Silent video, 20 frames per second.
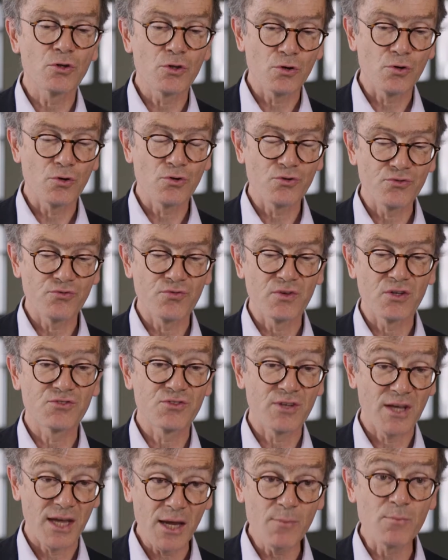use
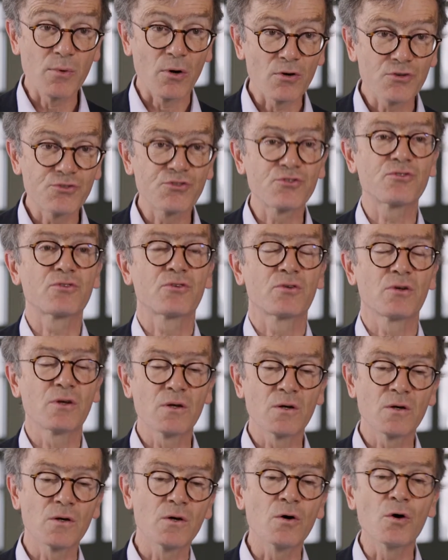these cables
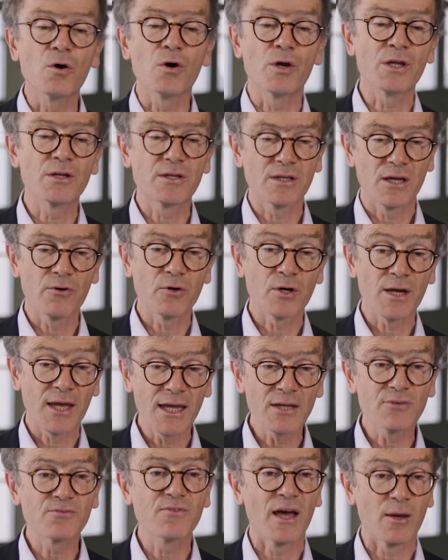to
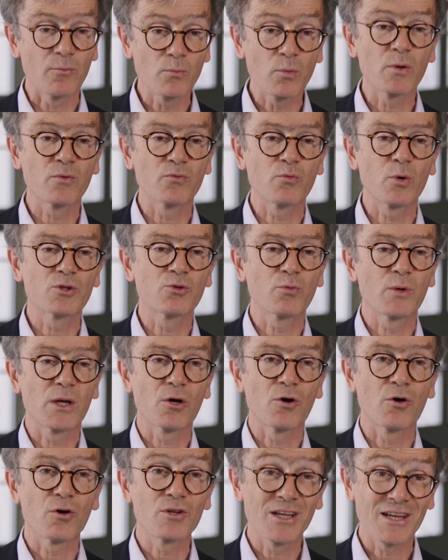interrogate them with what we
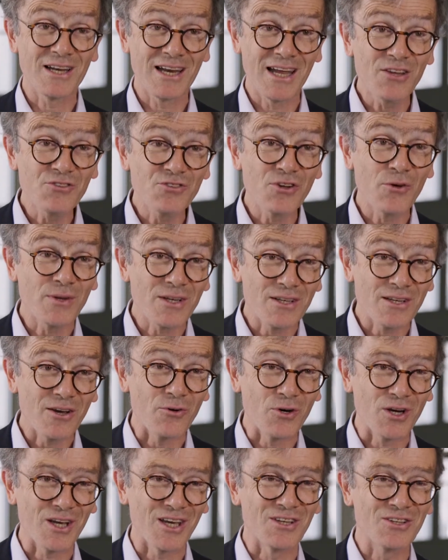call the laser
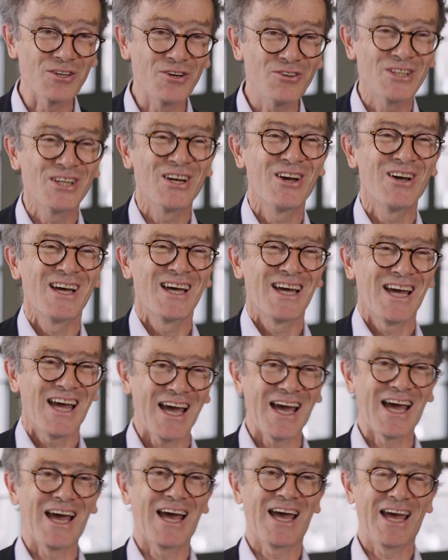interrogator,
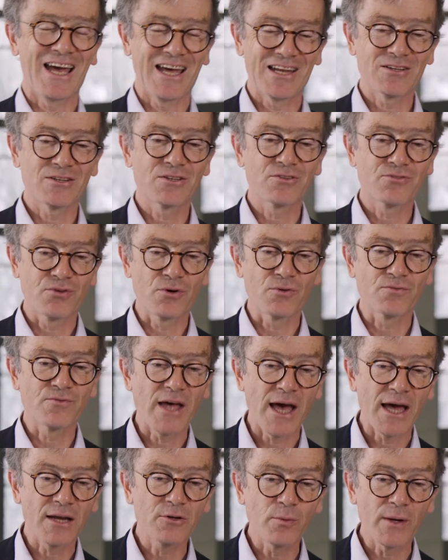and from
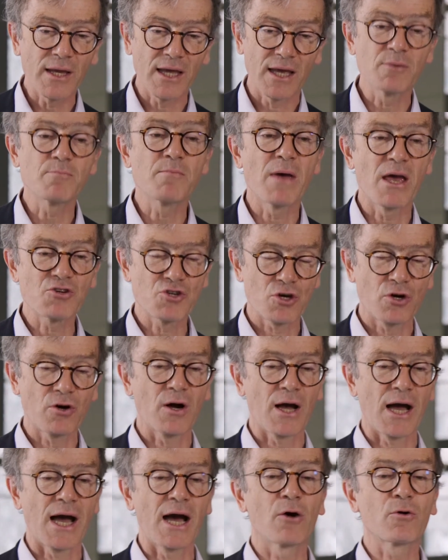that we can
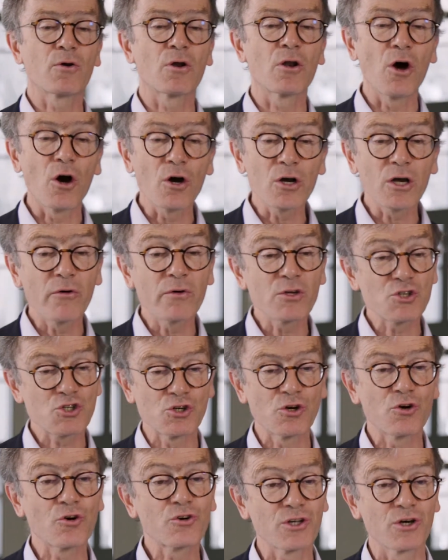measure how longer and
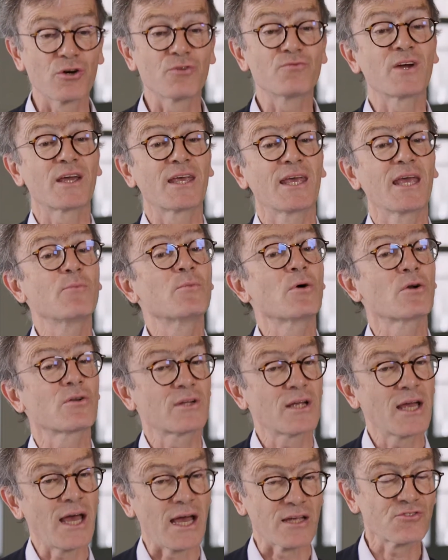shorter the cable
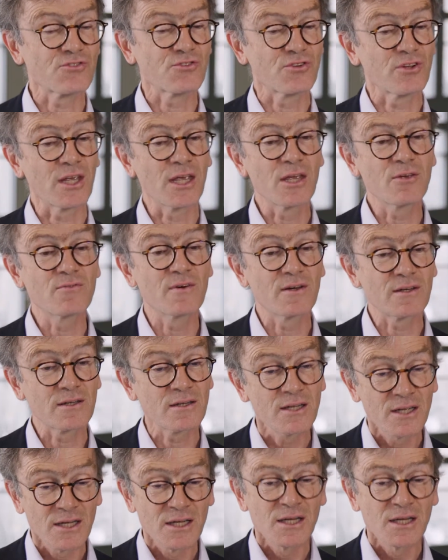gets, even